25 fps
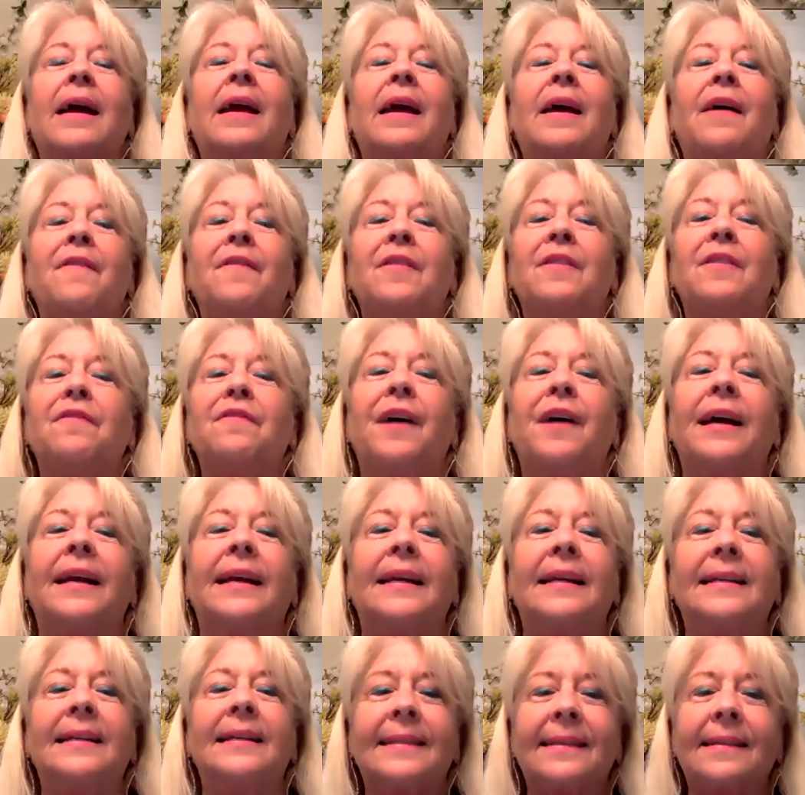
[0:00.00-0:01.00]
have
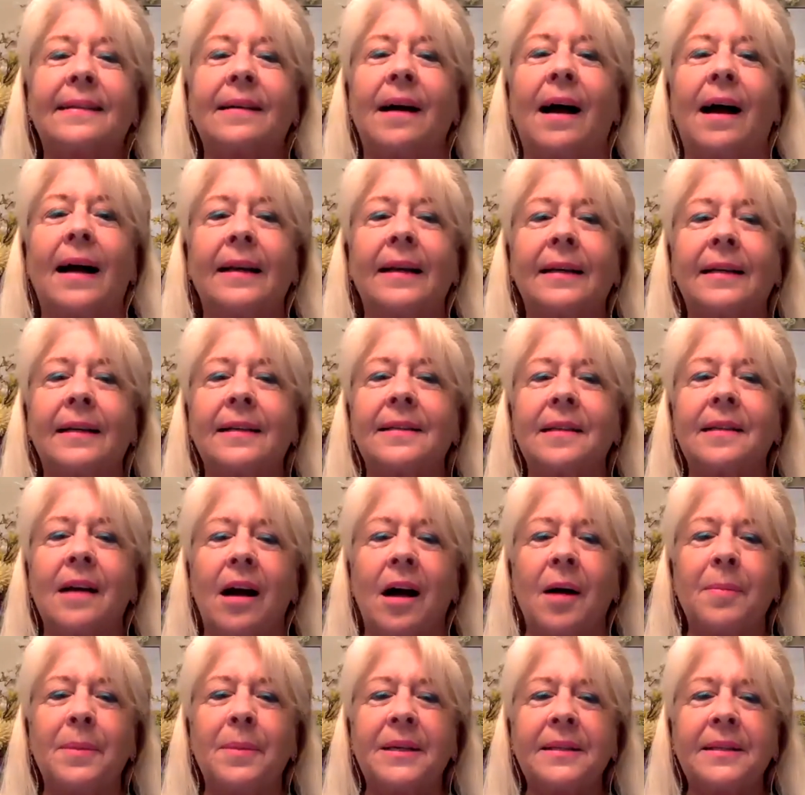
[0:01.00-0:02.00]
invited Scott
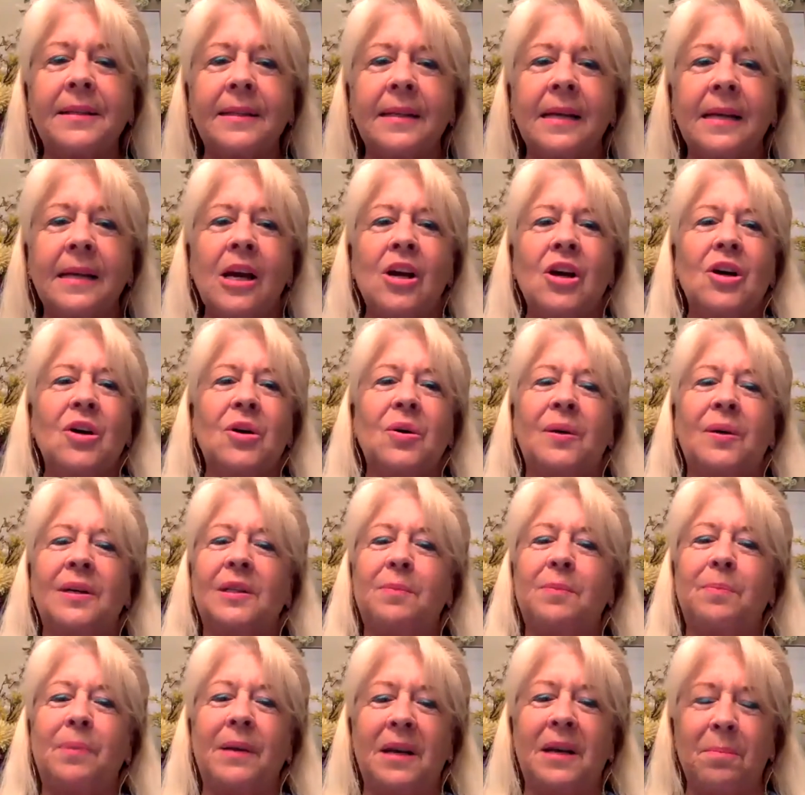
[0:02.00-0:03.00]
Catamas, who has
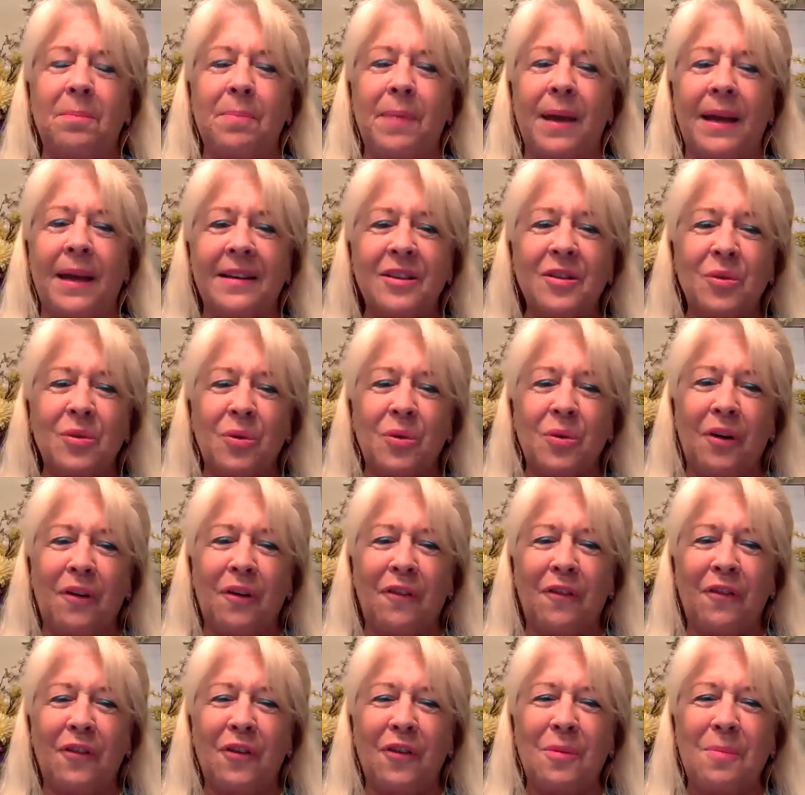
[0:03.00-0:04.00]
been a
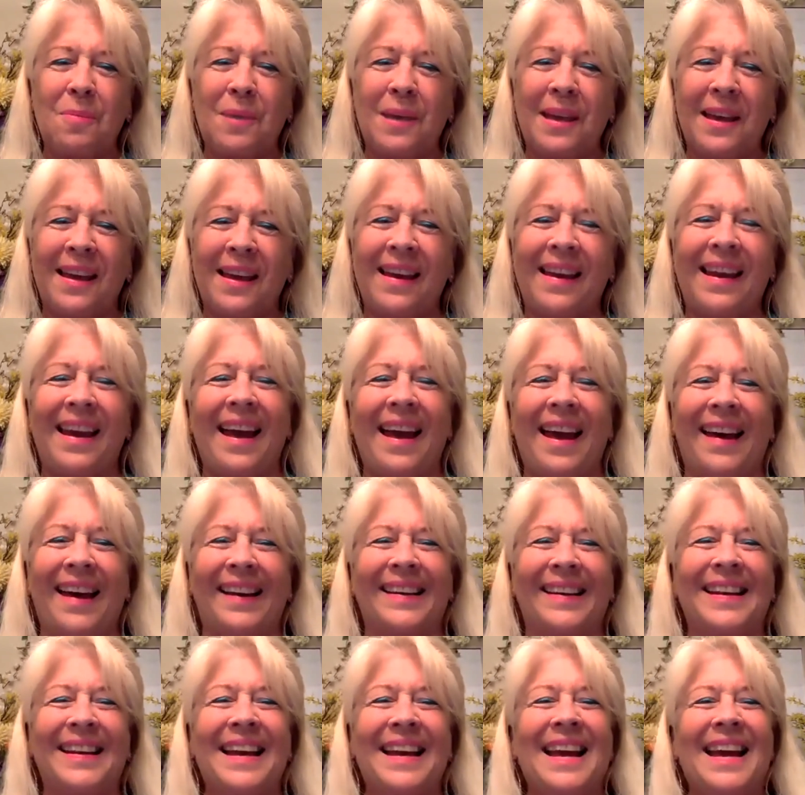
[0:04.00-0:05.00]
mentor for me
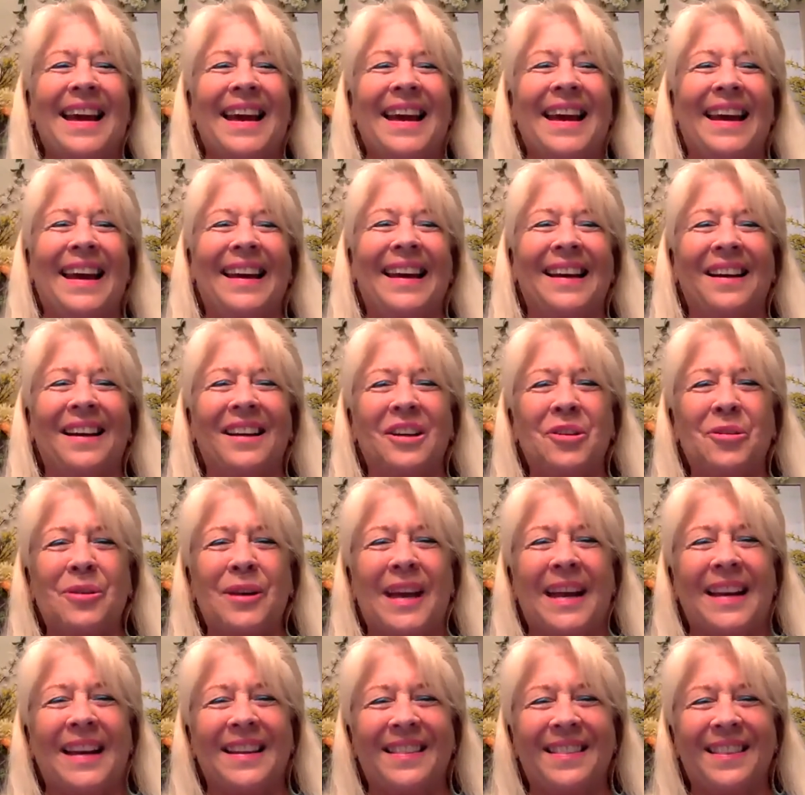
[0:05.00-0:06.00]
and
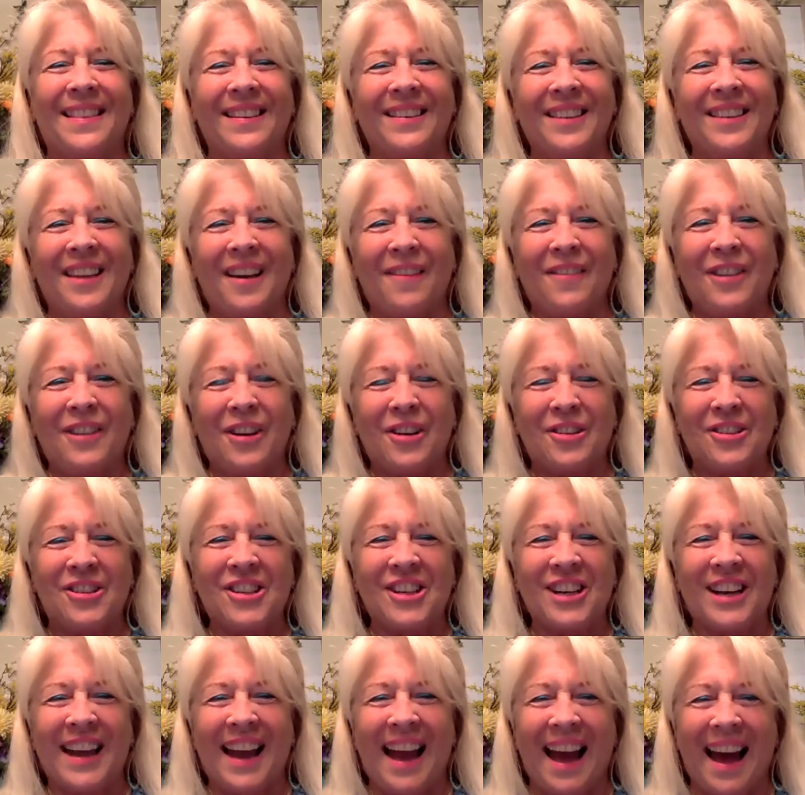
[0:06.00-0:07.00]
created the Love Coach
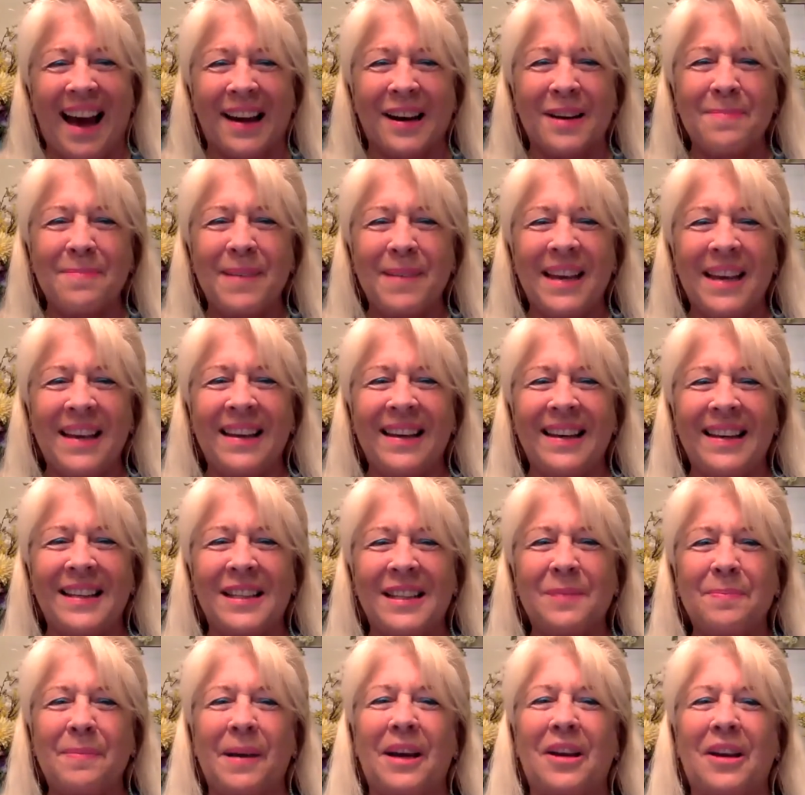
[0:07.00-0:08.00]
Academy.
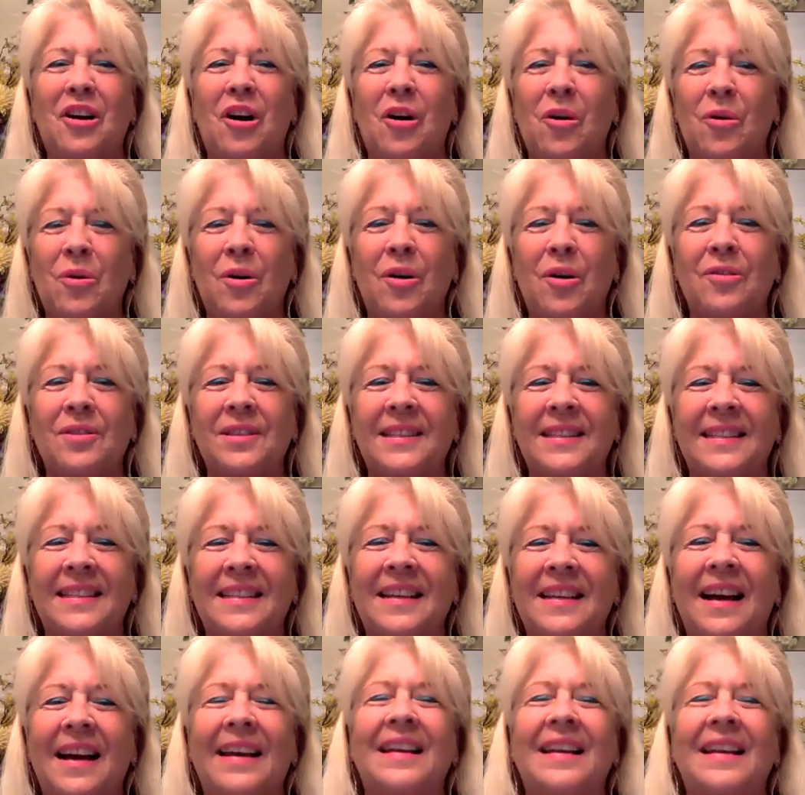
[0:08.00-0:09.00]
He's my co-host
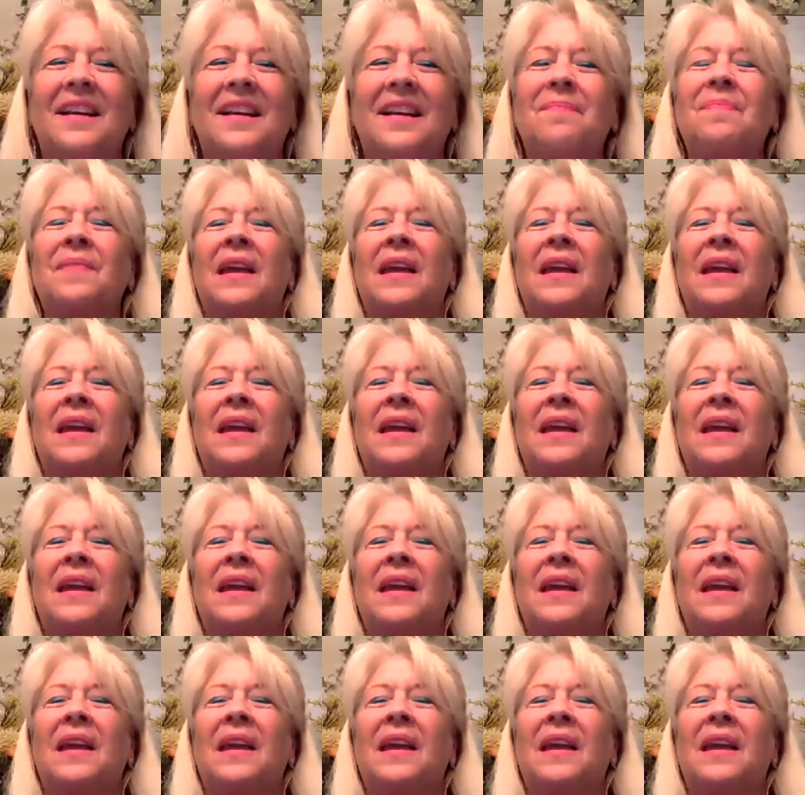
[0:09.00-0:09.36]
tonight and